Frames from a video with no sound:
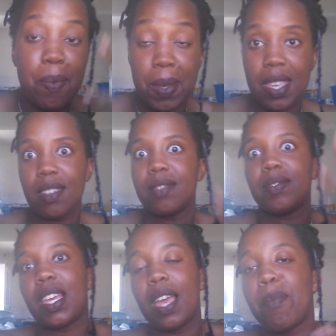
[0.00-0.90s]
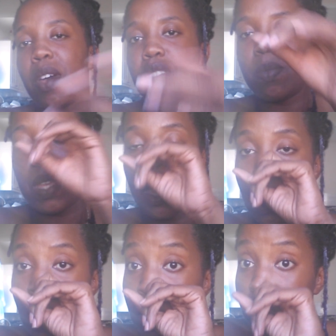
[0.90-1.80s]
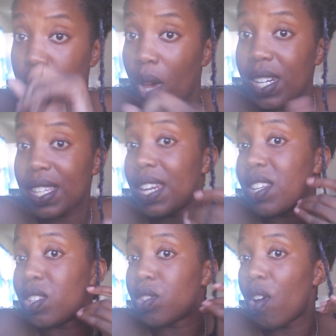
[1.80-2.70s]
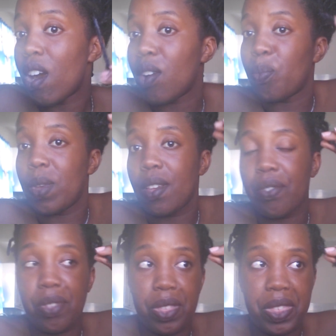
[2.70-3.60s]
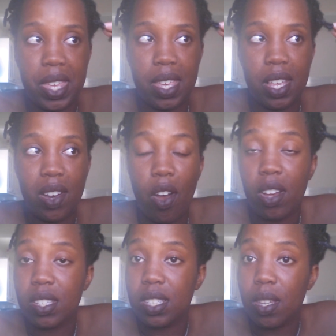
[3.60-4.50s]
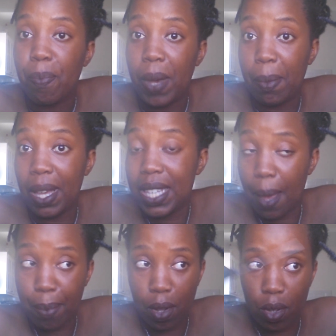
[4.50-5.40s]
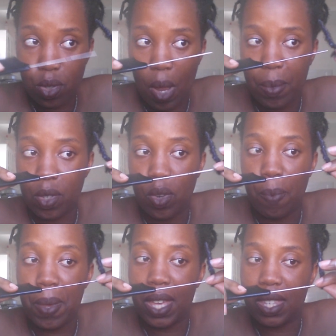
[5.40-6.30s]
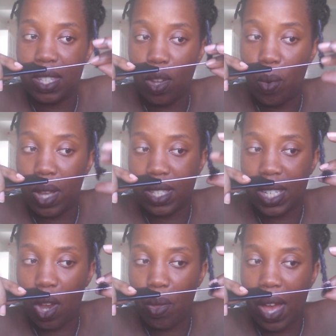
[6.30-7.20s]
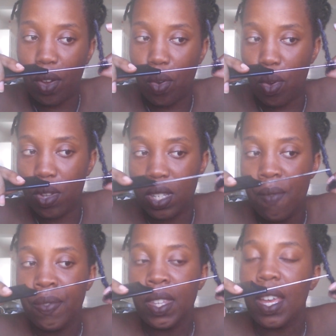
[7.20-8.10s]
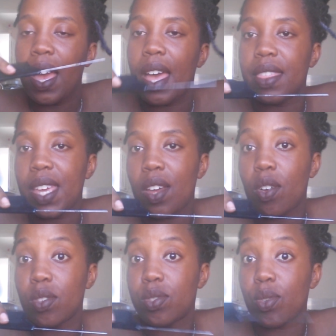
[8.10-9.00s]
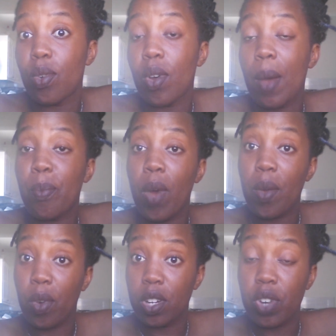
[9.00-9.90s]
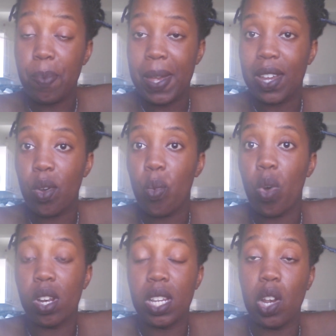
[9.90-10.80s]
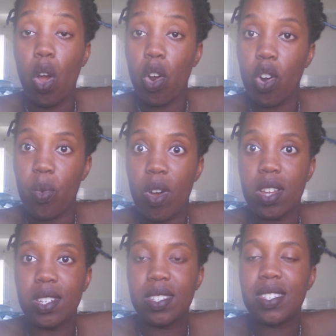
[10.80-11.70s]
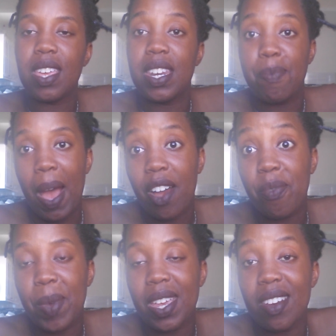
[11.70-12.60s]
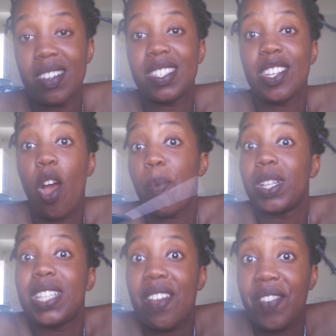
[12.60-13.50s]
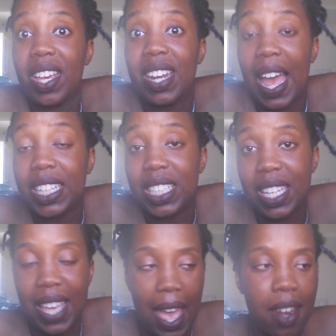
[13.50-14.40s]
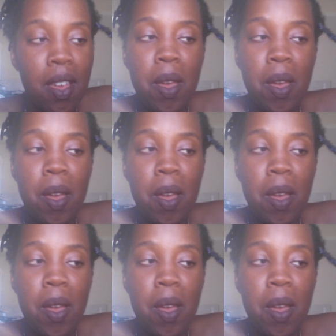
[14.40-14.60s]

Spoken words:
to me it bothers me. So I decided to start with the locks by my temples, so I'm just going to pick these out and see how that goes. And then also I want to try picking out one of the longer ones in the back of my hair to see how much length I could actually get,